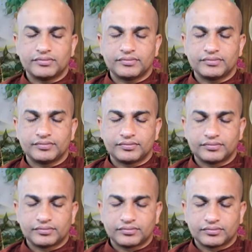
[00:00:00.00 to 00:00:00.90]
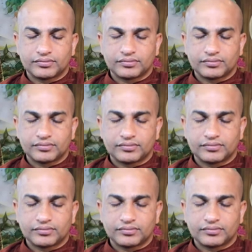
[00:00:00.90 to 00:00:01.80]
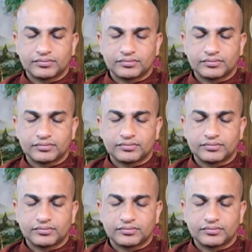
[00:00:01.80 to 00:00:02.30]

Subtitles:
(silence)